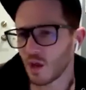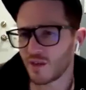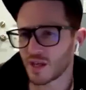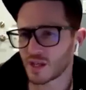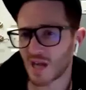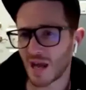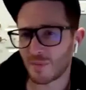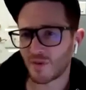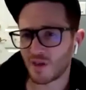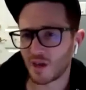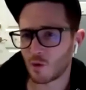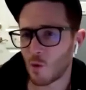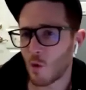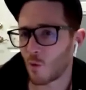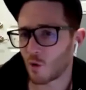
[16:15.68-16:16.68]
This type of
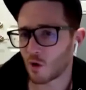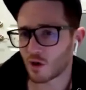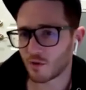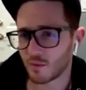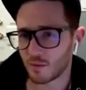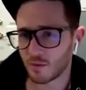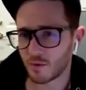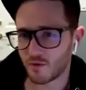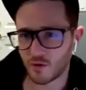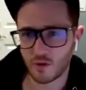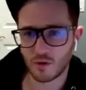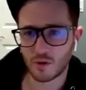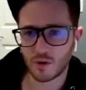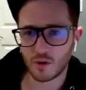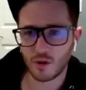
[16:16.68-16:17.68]
thing won't work
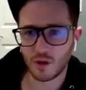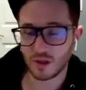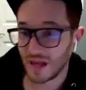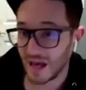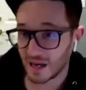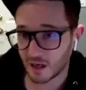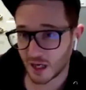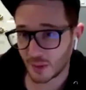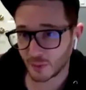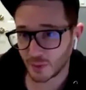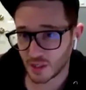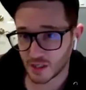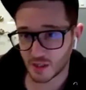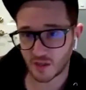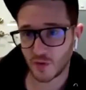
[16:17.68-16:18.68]
for a lot of
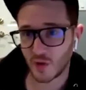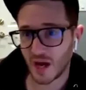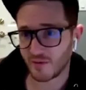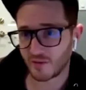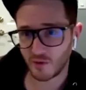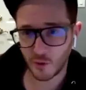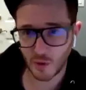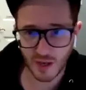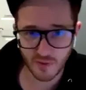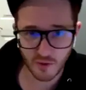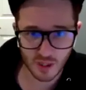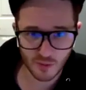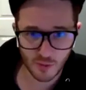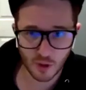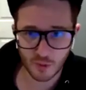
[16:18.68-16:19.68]
companies, because if you have
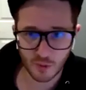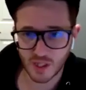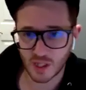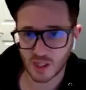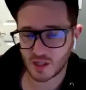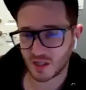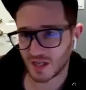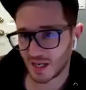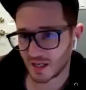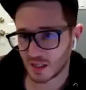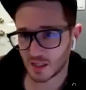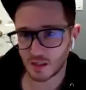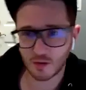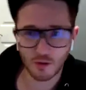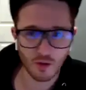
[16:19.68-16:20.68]
your smaller business, the
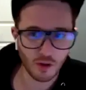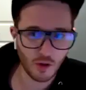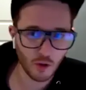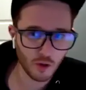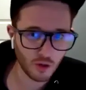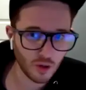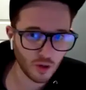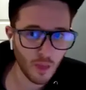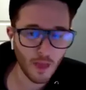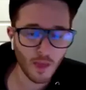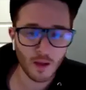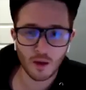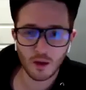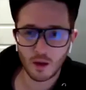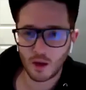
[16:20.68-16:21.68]
dentist or the local
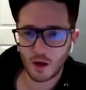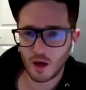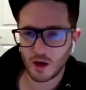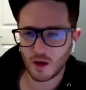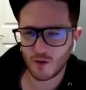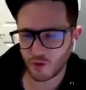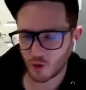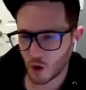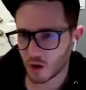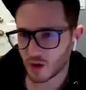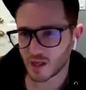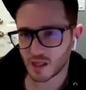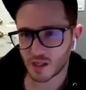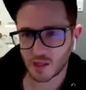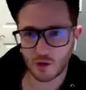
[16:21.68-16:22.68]

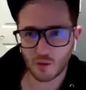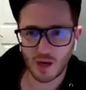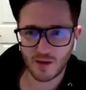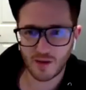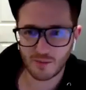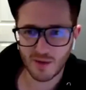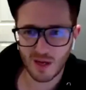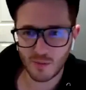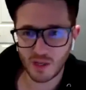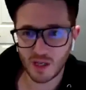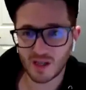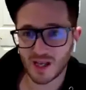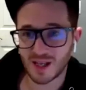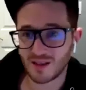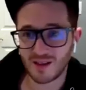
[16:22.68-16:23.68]
florist or whatever it may
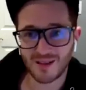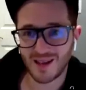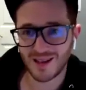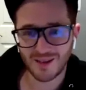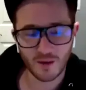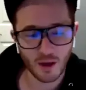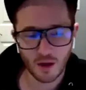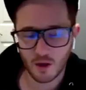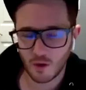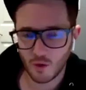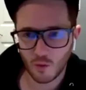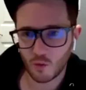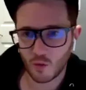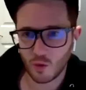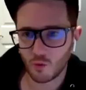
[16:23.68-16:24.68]
be, like they're like,
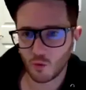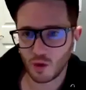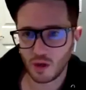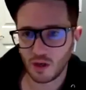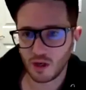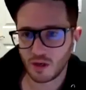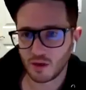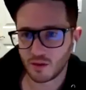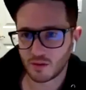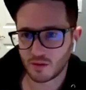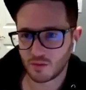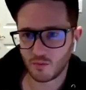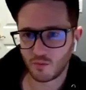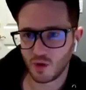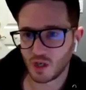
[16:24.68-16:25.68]

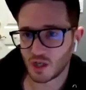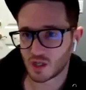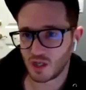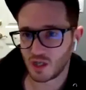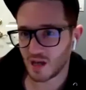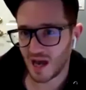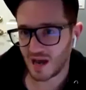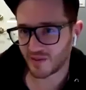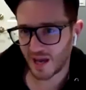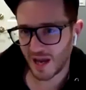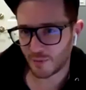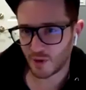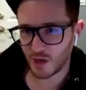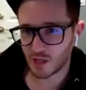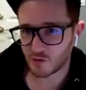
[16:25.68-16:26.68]
we just need to have
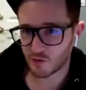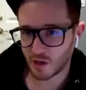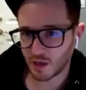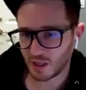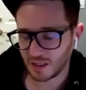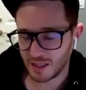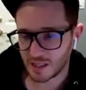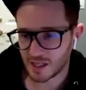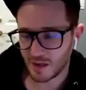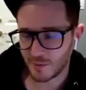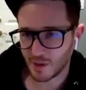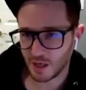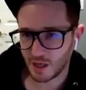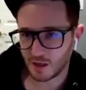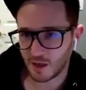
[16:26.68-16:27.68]
campaigns running and leads
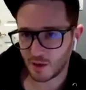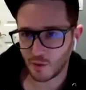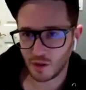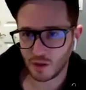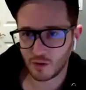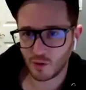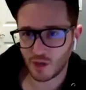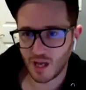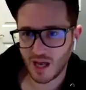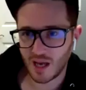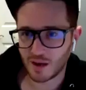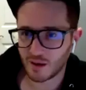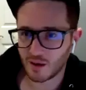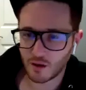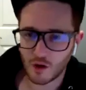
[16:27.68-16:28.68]
coming in. Like we
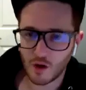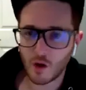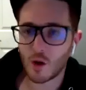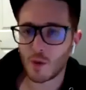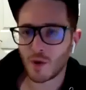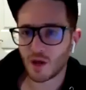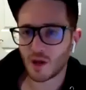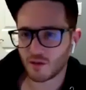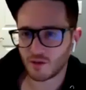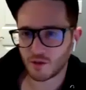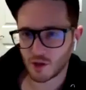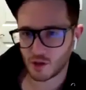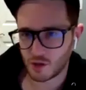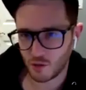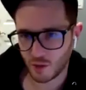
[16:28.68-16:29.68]
can't go a month
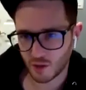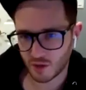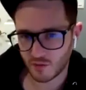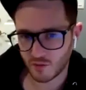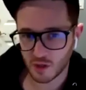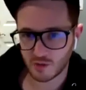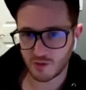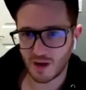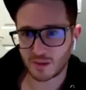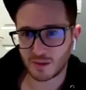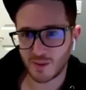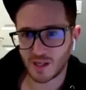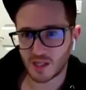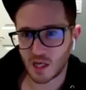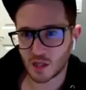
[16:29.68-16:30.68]
just doing conversion rate
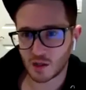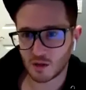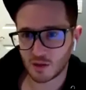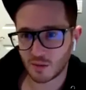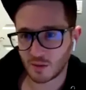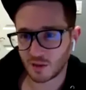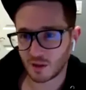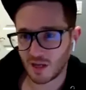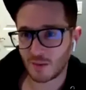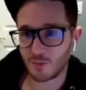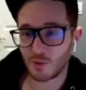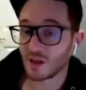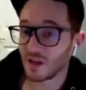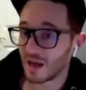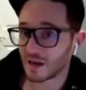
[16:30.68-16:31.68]
optimization or something like that.
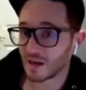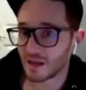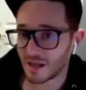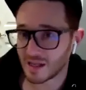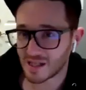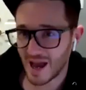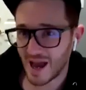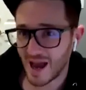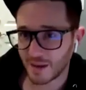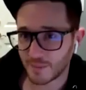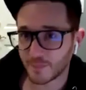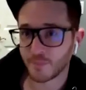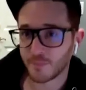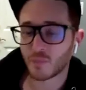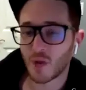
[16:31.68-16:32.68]
But a lot of clients
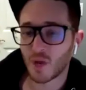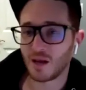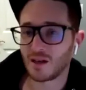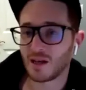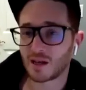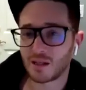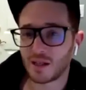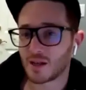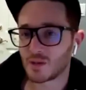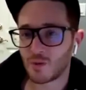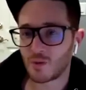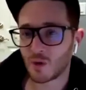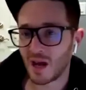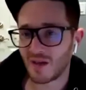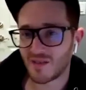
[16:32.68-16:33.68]
can, and a lot of clients
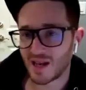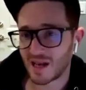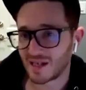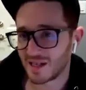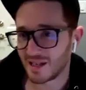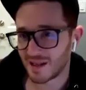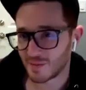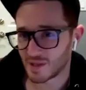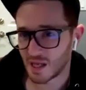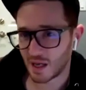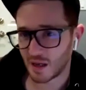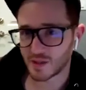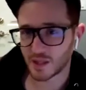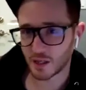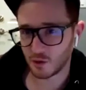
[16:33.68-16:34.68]
won't have that idea
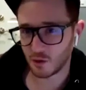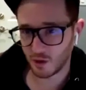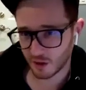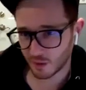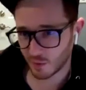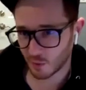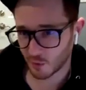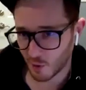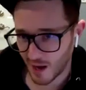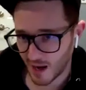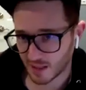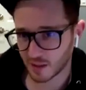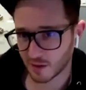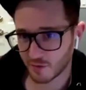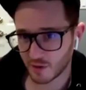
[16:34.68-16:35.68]
themselves. Like you need to be
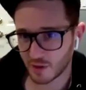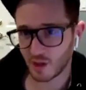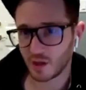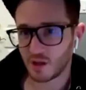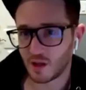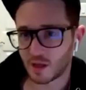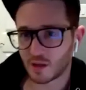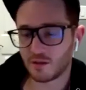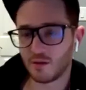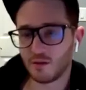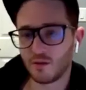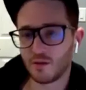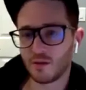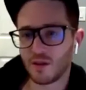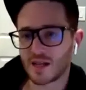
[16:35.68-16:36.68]
proactive. Like
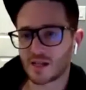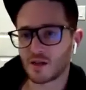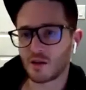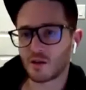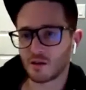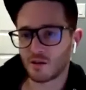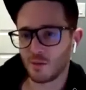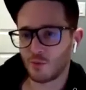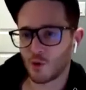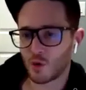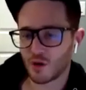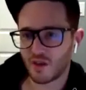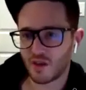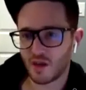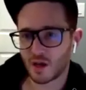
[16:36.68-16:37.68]
that's another
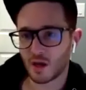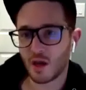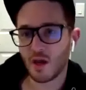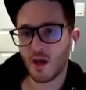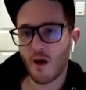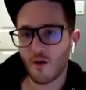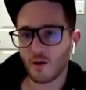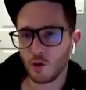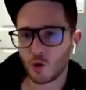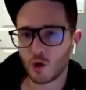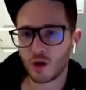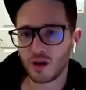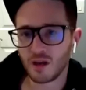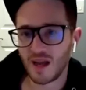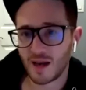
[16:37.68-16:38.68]
important thing. You
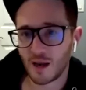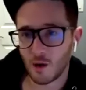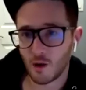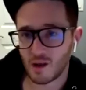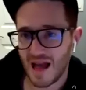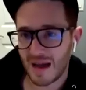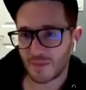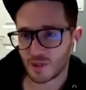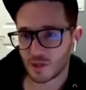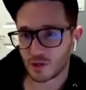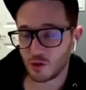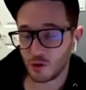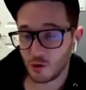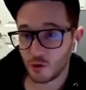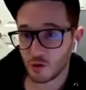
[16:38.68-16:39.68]
could let it all happen
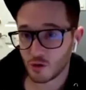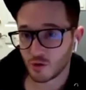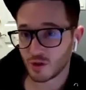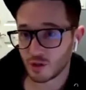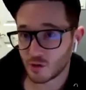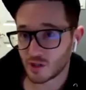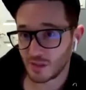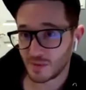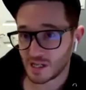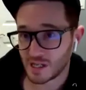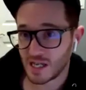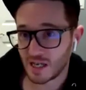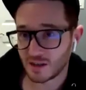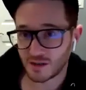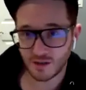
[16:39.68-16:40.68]
to you, and to some
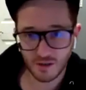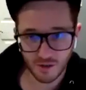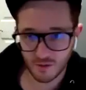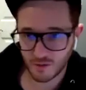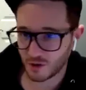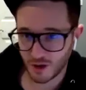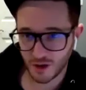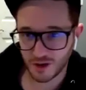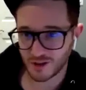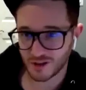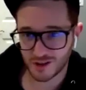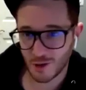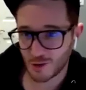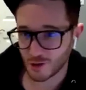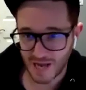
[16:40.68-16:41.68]
extent,
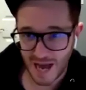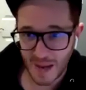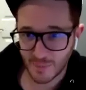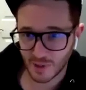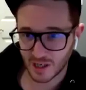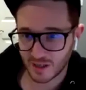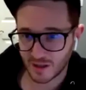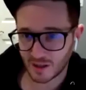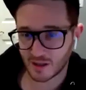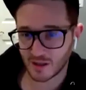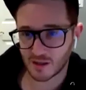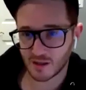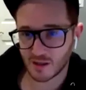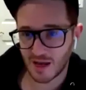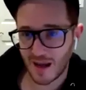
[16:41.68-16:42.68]
there's no stopping it. Like
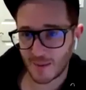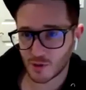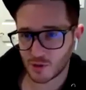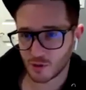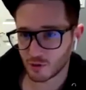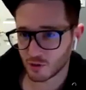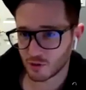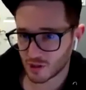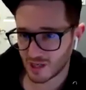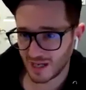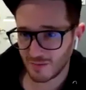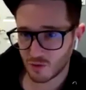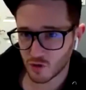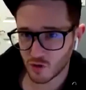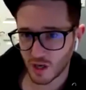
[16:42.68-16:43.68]
this is an absolute
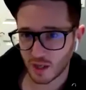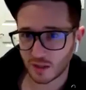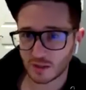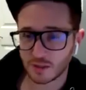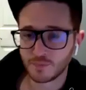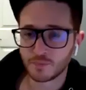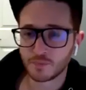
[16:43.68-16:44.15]
steam train.